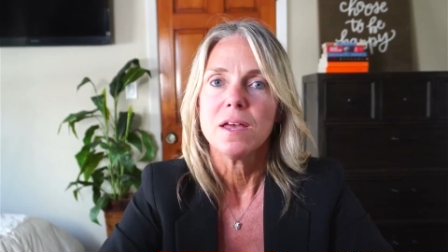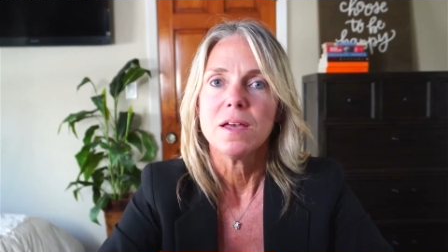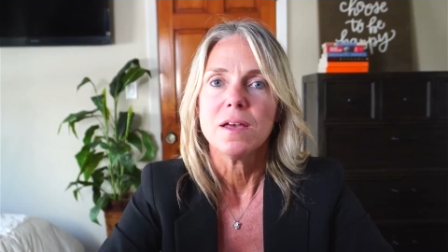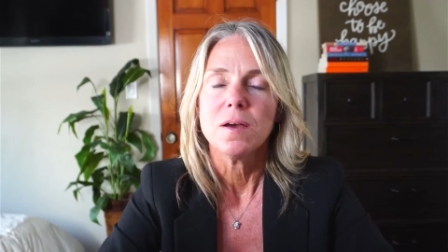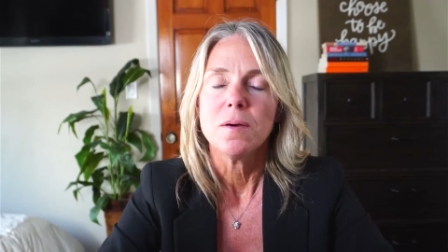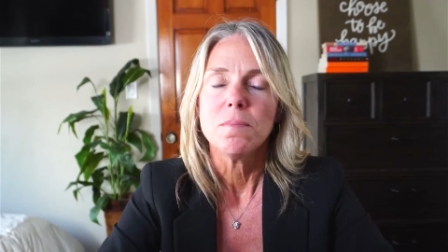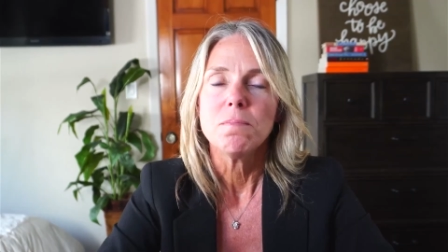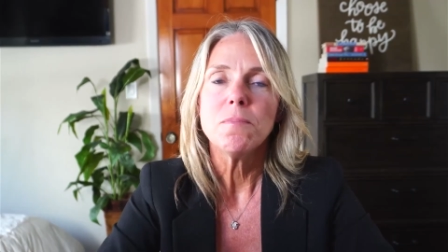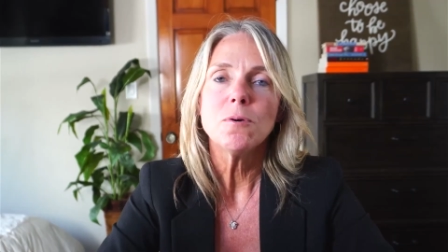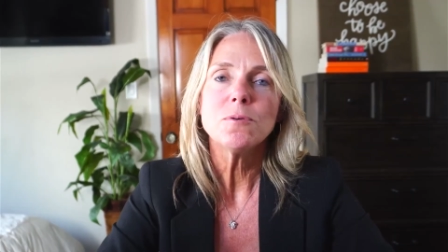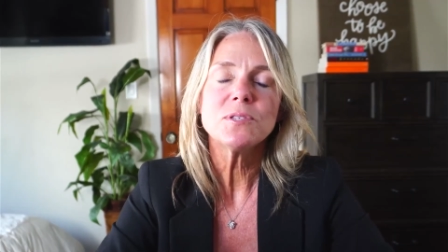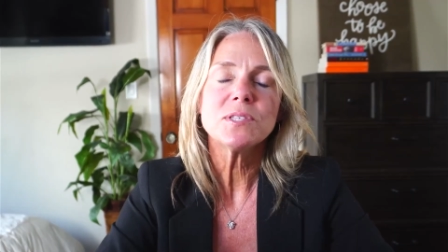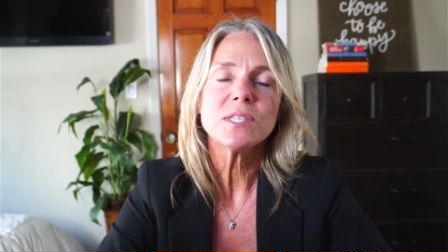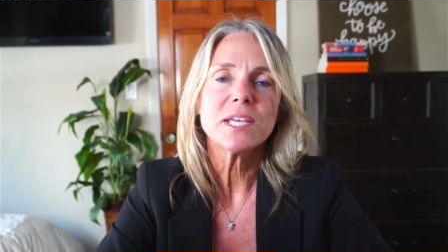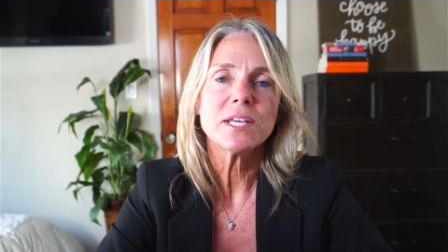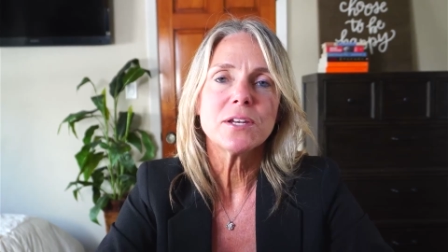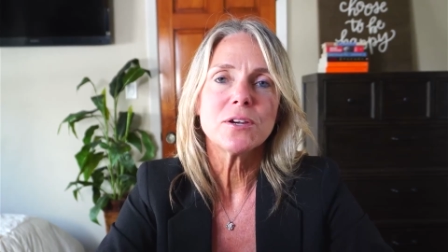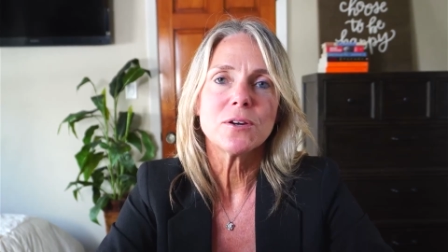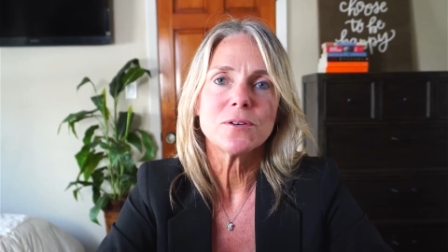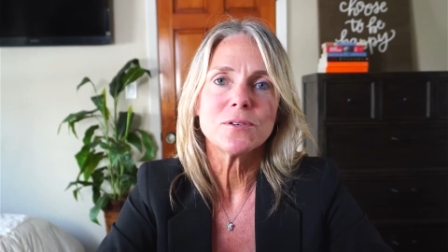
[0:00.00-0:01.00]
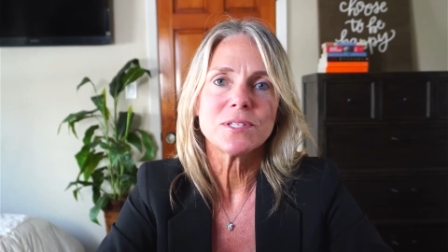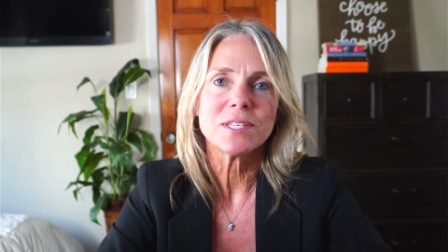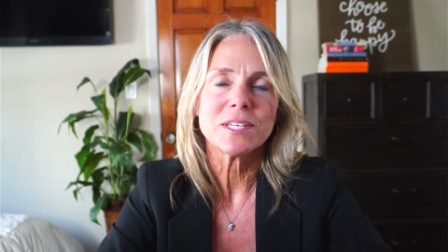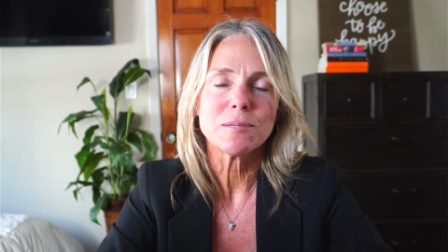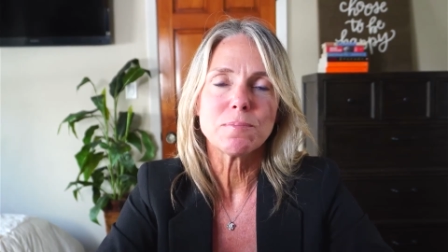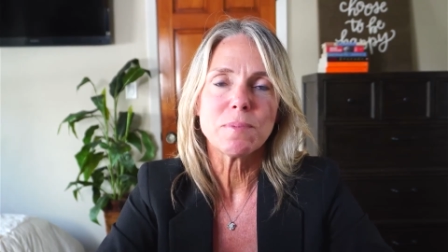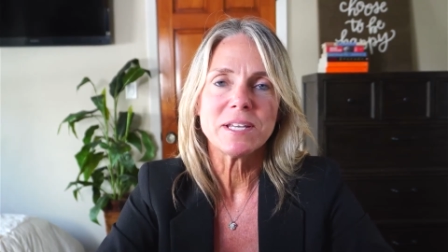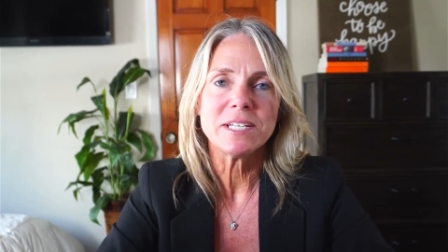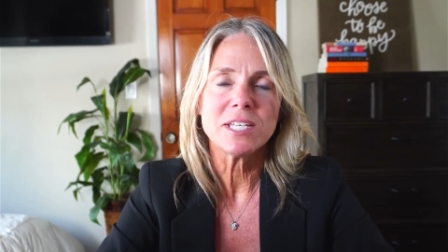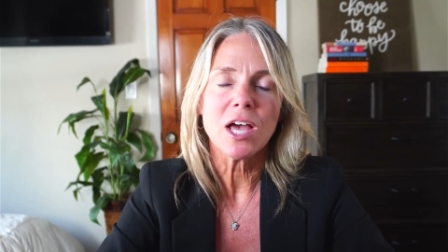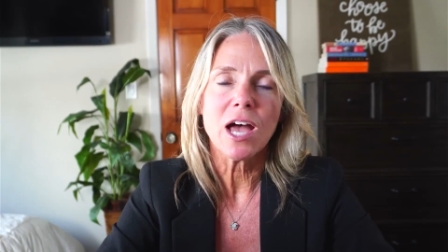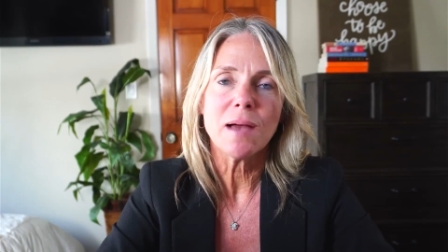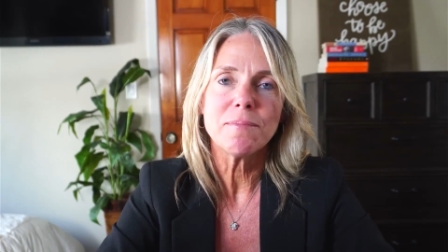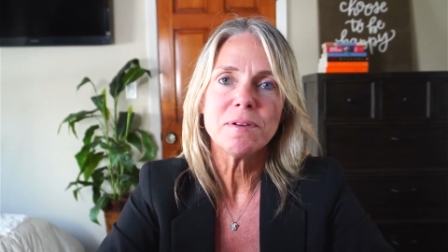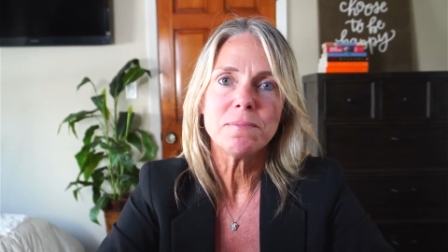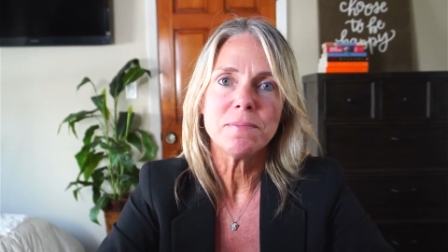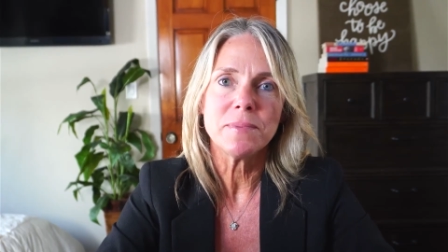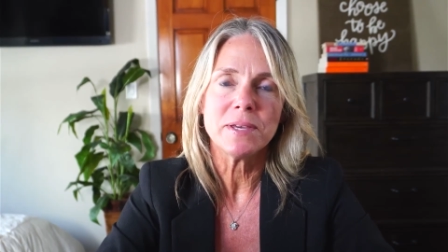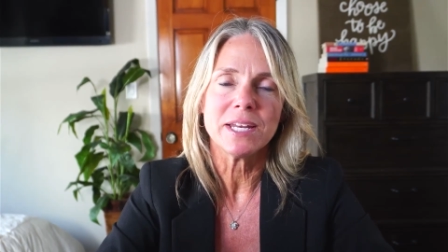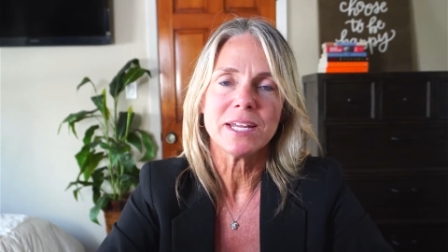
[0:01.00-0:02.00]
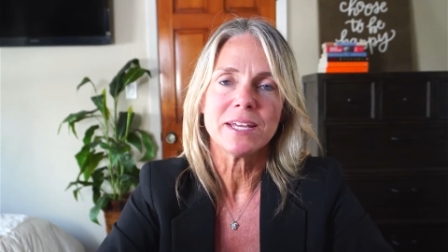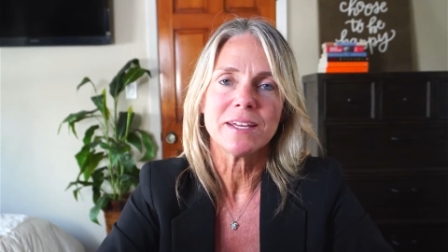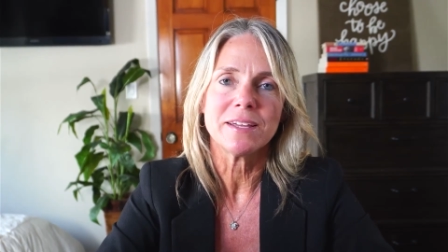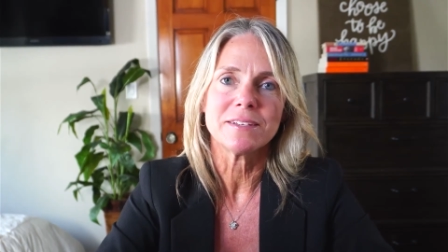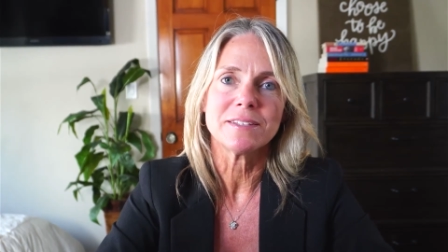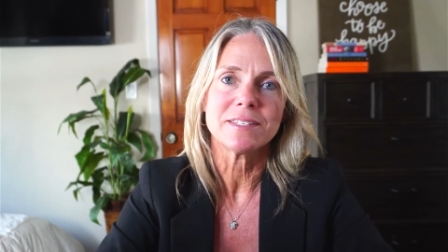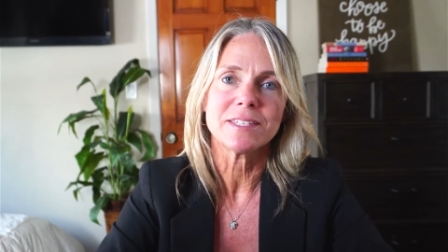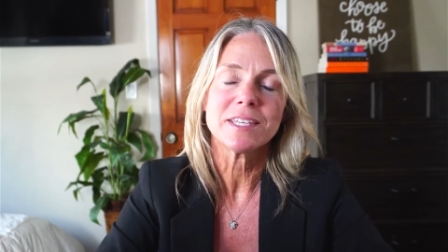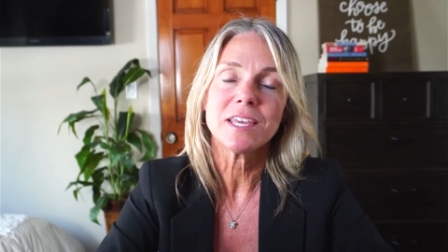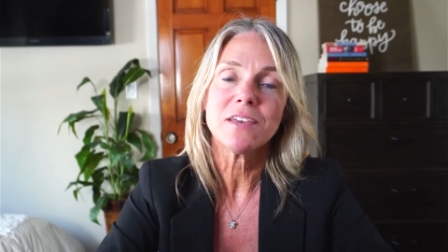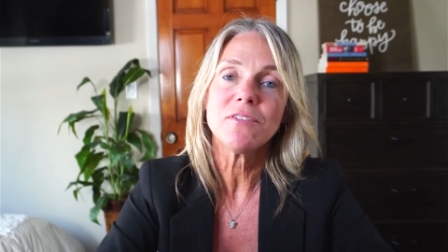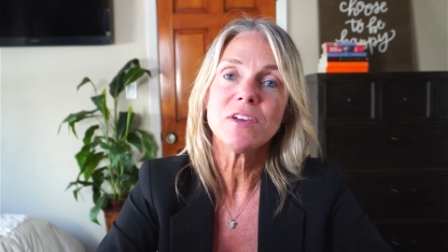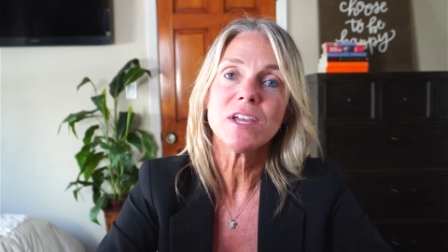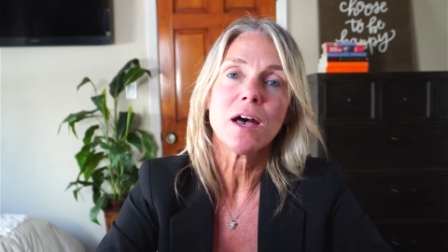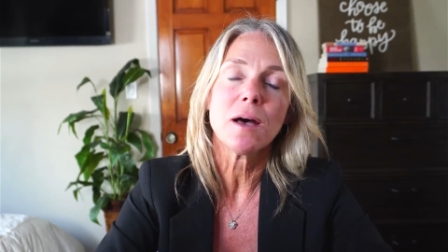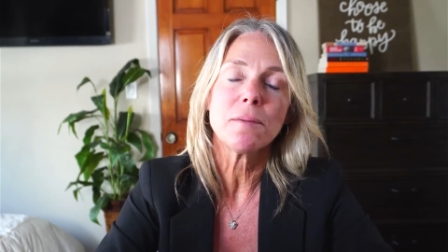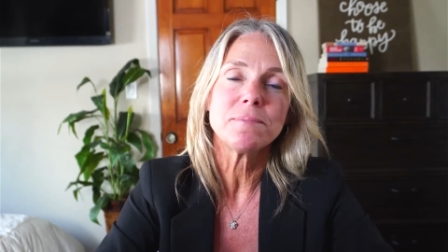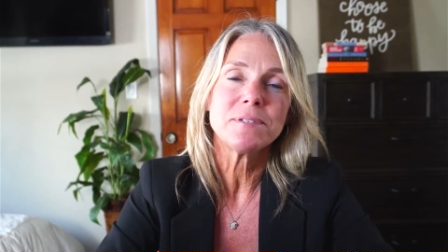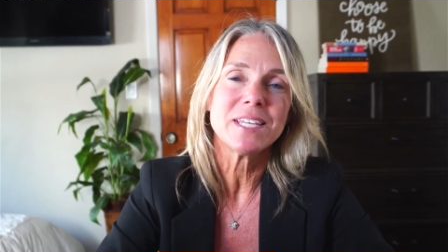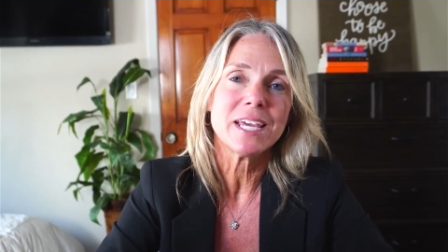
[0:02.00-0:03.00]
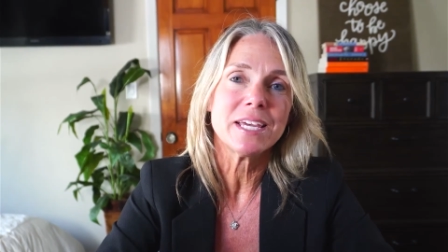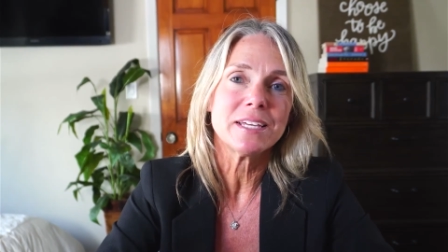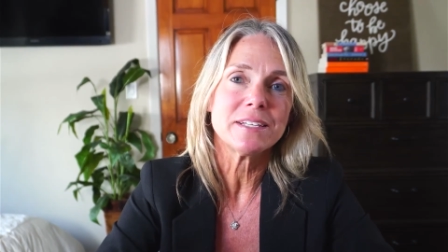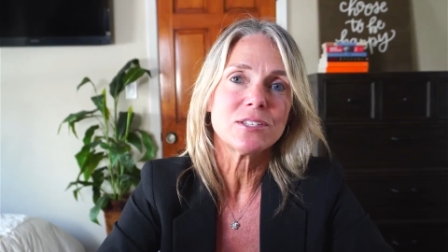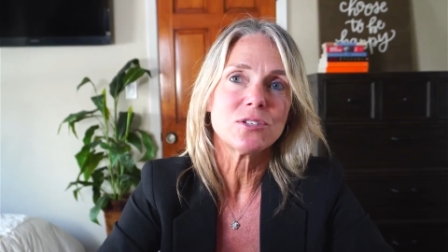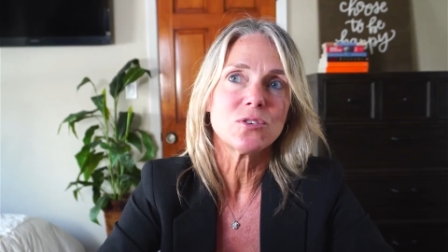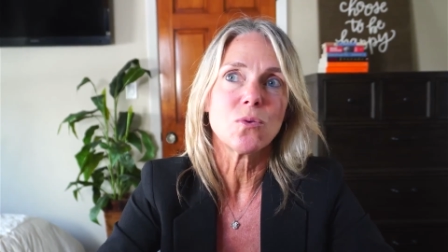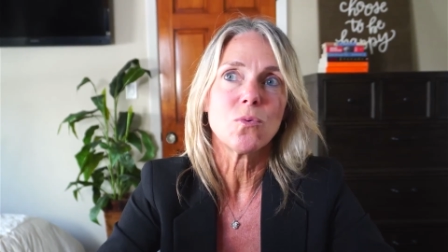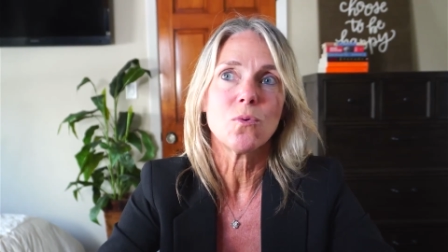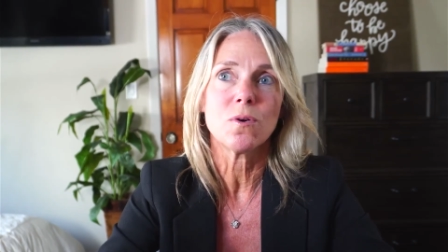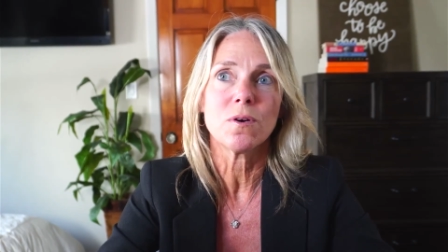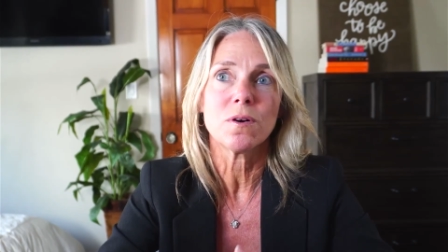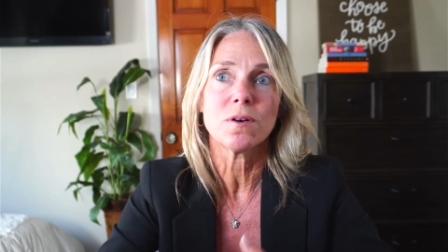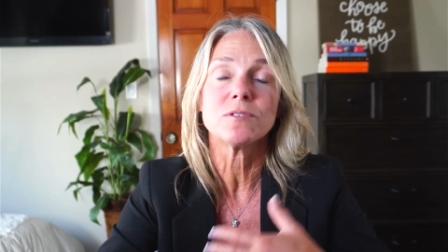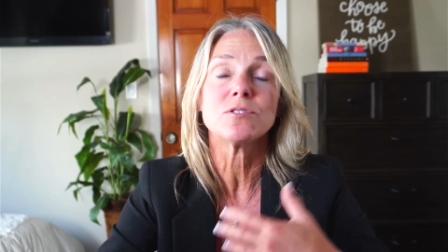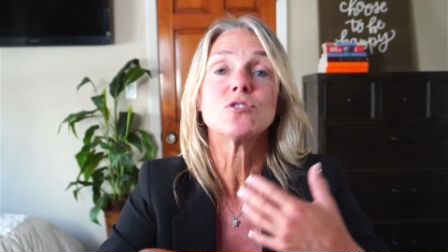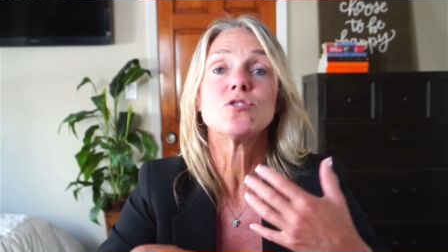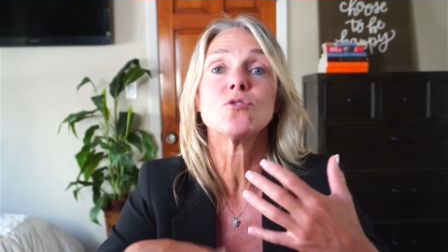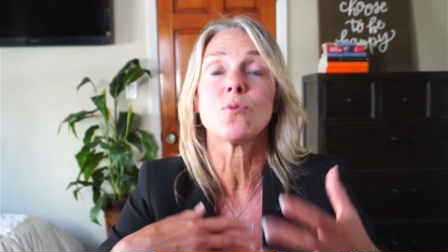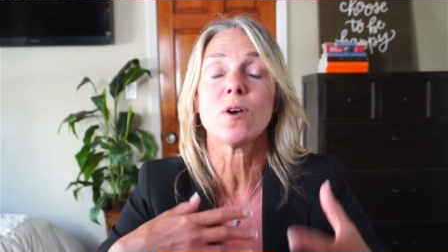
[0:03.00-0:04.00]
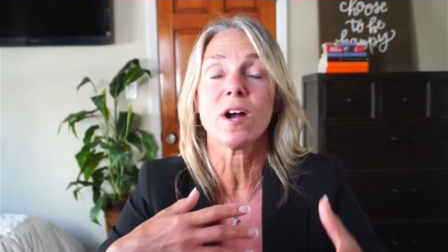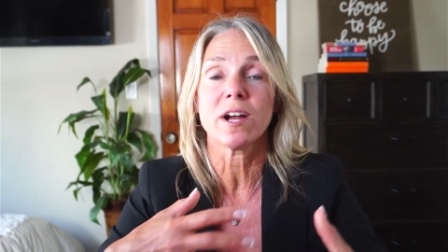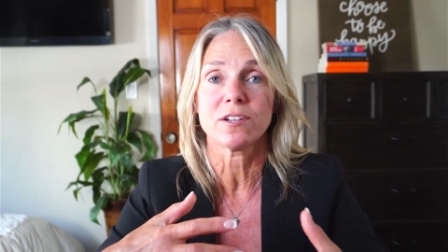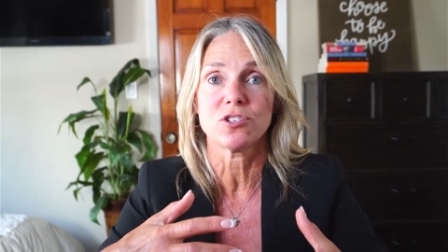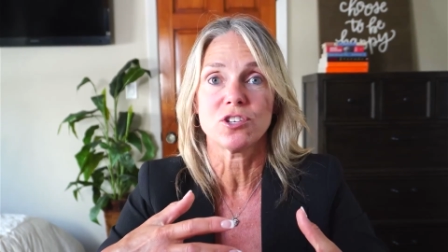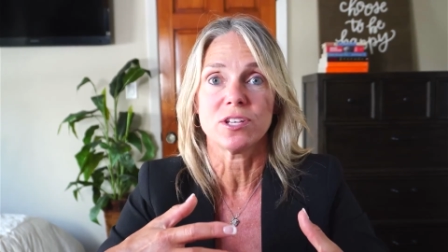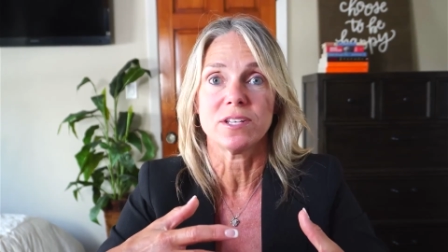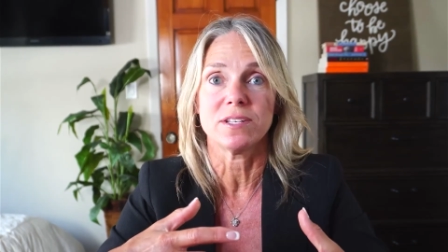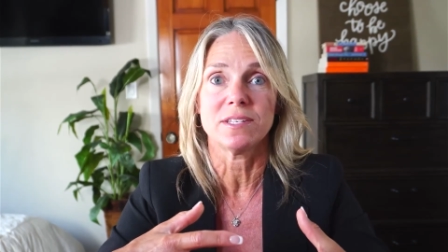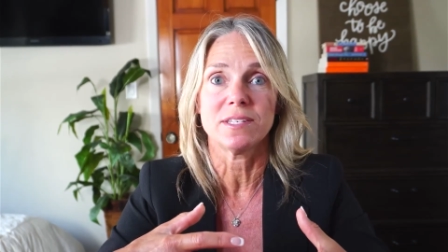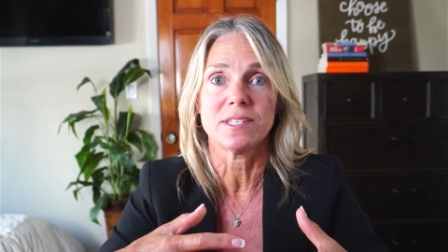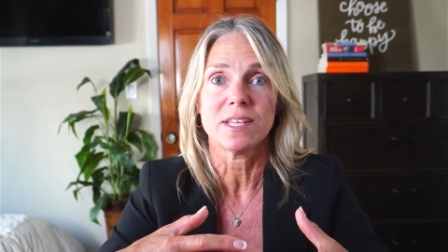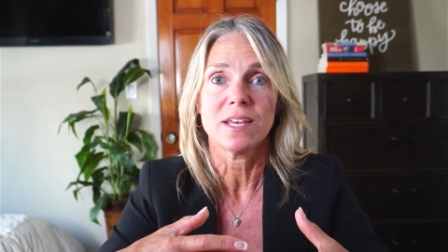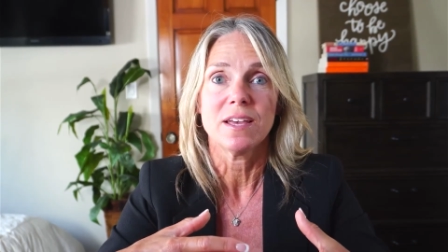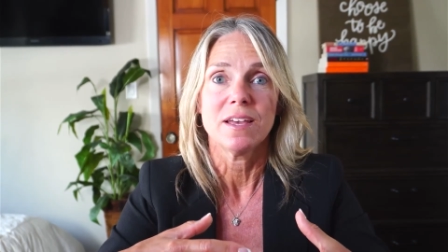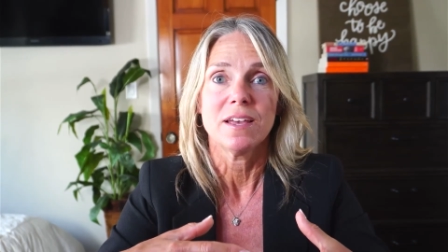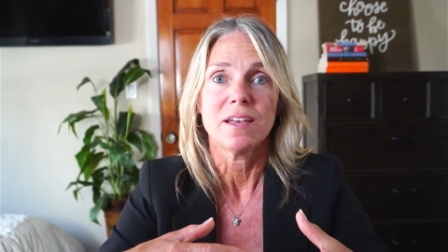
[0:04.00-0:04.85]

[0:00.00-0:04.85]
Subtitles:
Most leaders spend time in meetings giving updates or directions.